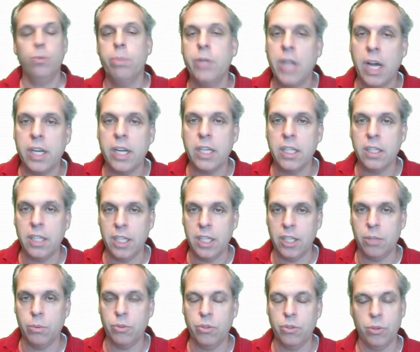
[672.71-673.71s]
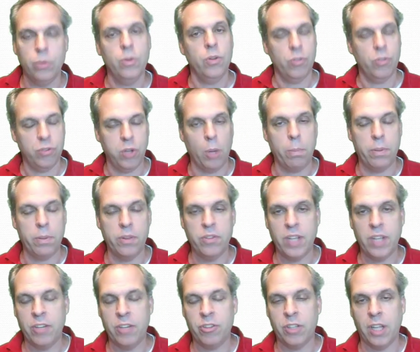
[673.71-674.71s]
but not equal to, the slope of the
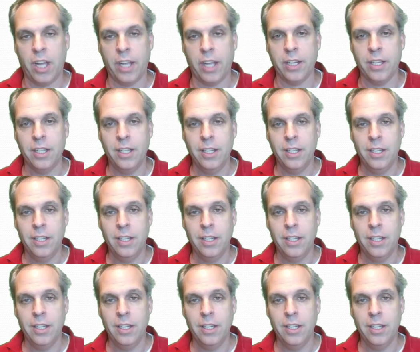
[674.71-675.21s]
tangent line.